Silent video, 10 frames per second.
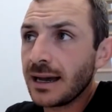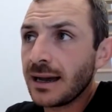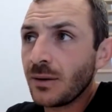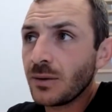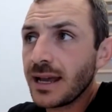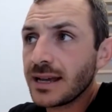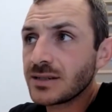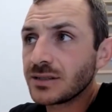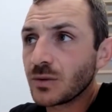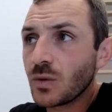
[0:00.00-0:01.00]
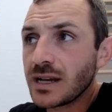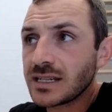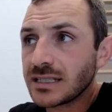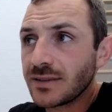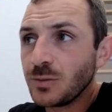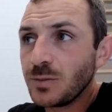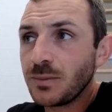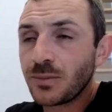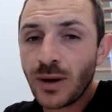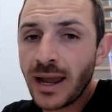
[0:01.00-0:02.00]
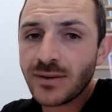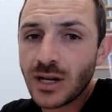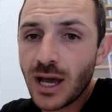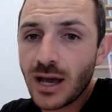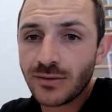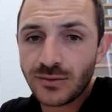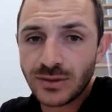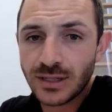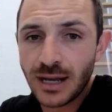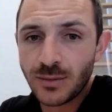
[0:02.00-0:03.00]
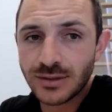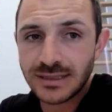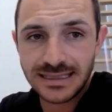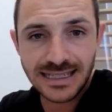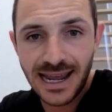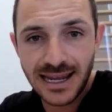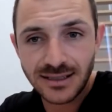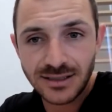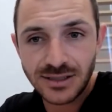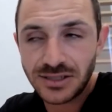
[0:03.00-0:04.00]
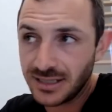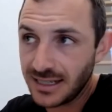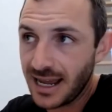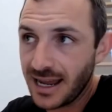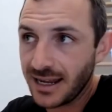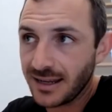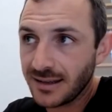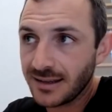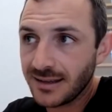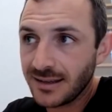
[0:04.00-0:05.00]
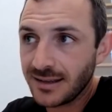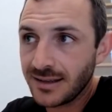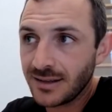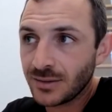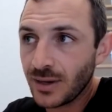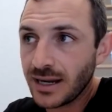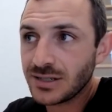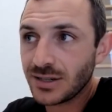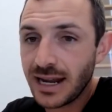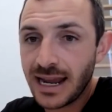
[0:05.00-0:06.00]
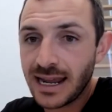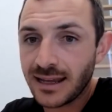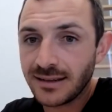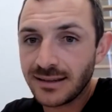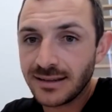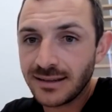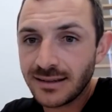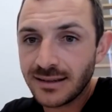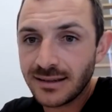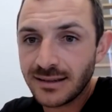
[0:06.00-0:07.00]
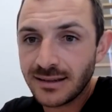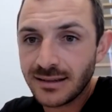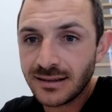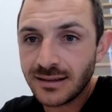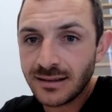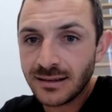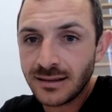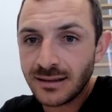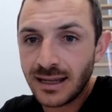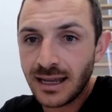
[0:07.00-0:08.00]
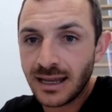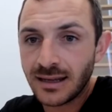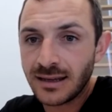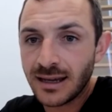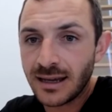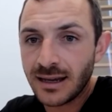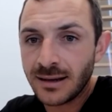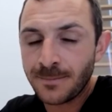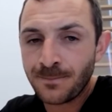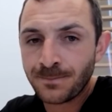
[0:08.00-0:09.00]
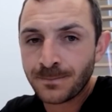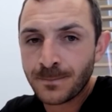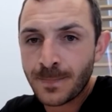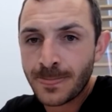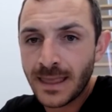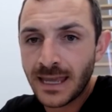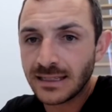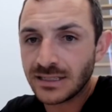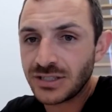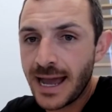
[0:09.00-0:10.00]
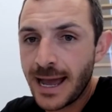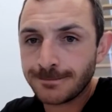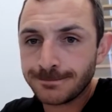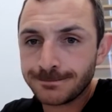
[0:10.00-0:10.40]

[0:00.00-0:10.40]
I want to ask you some questions. If you'd be brave enough to come on stage today, raise your hand and let's chat.